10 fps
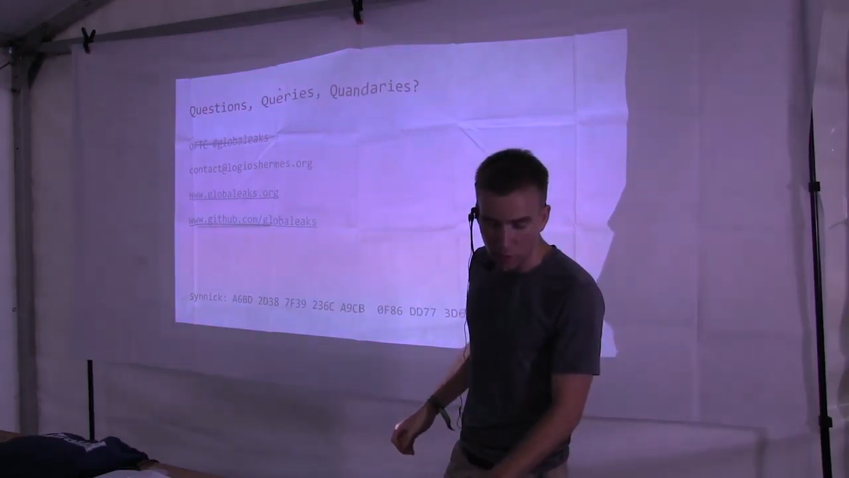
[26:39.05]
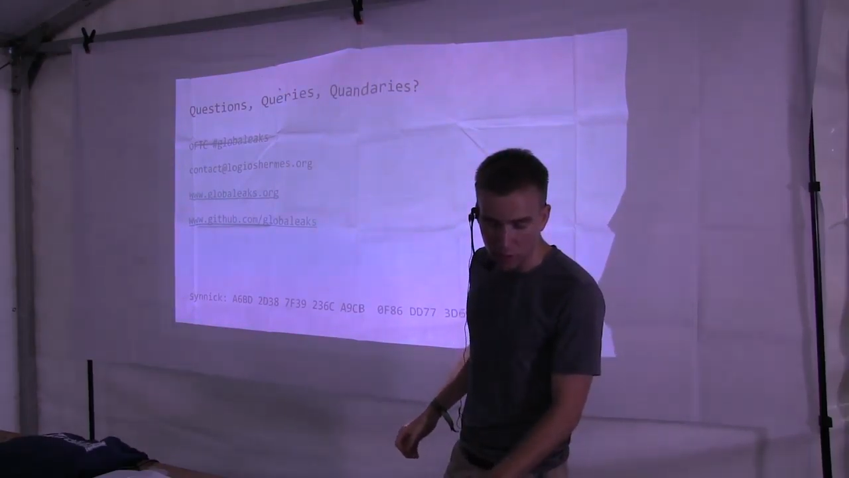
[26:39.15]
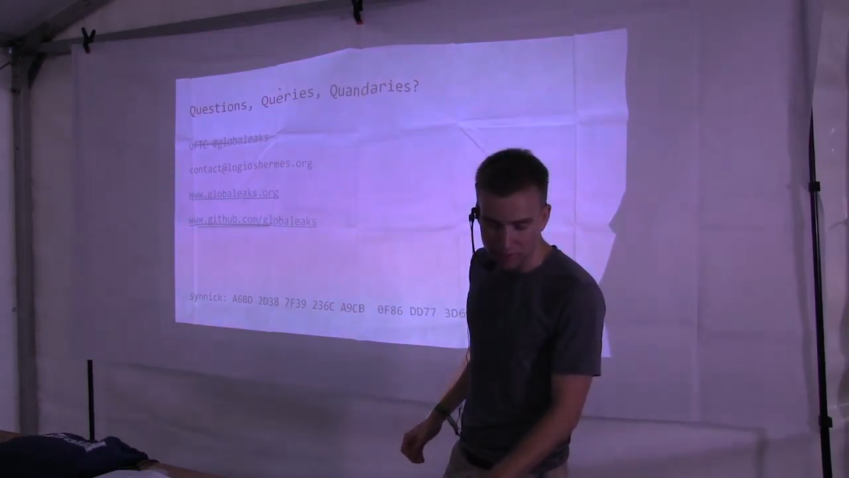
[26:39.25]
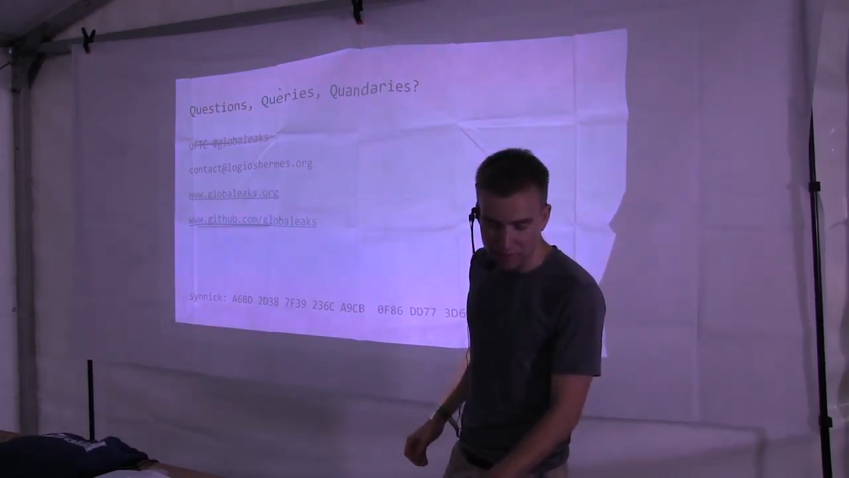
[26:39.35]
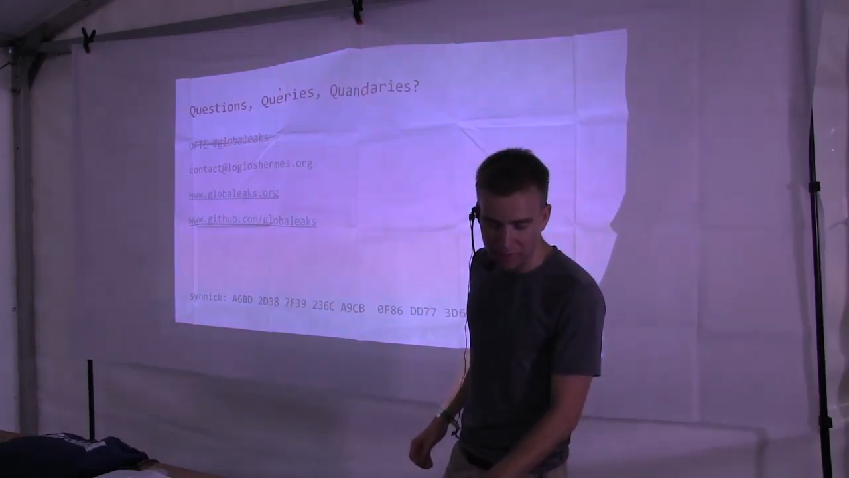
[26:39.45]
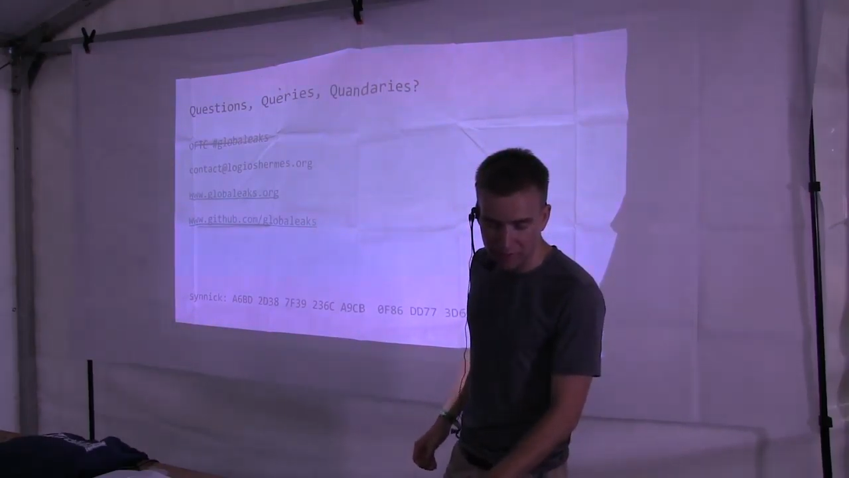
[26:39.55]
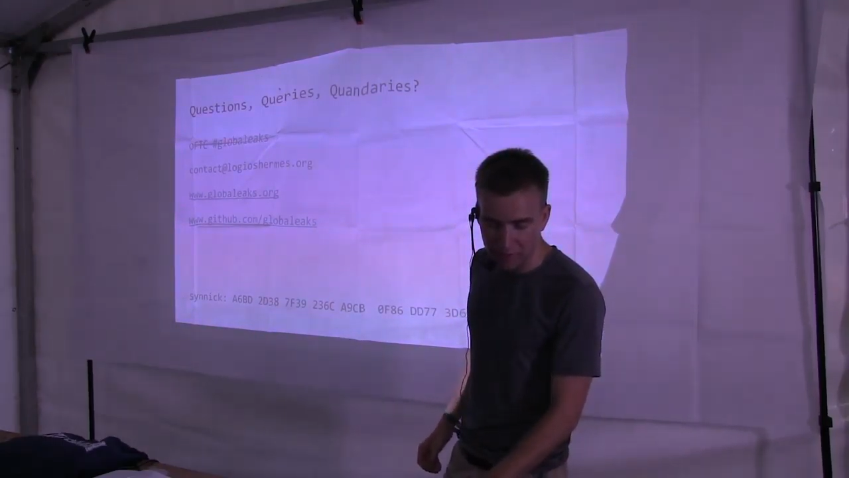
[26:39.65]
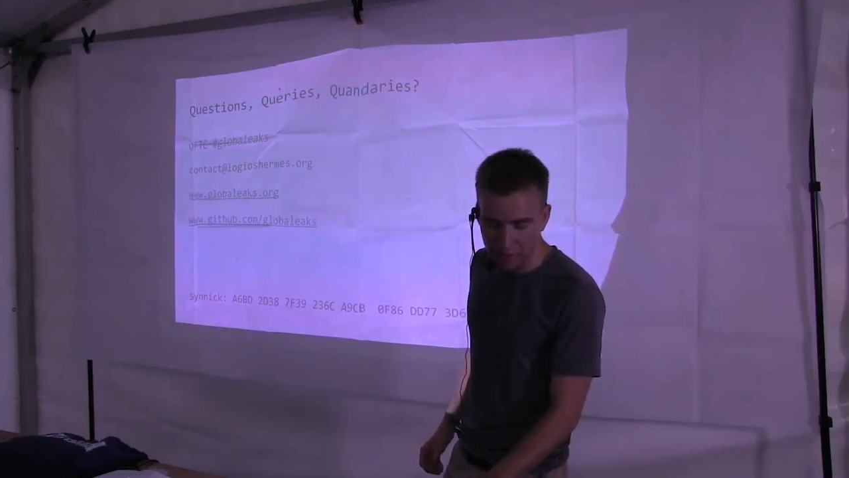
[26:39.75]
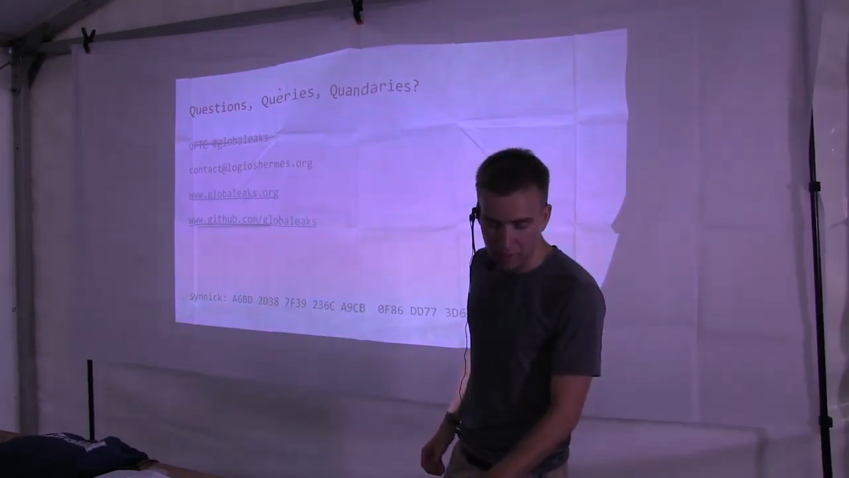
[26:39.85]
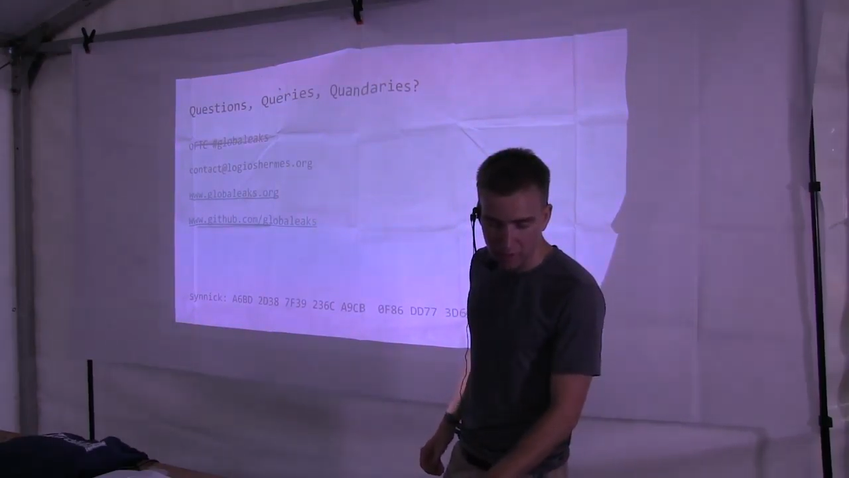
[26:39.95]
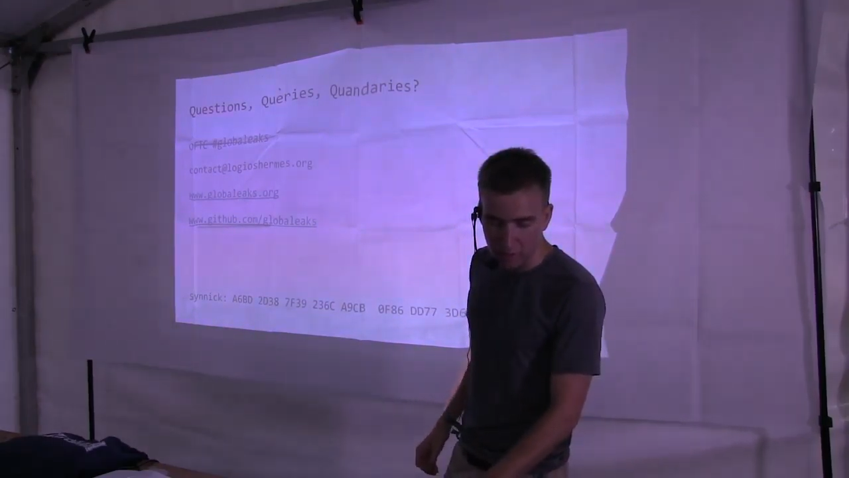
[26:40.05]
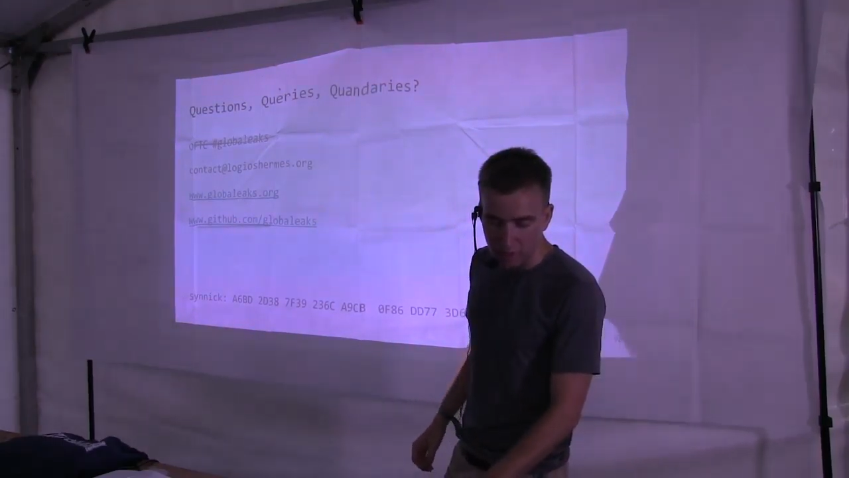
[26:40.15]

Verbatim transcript: OFTC.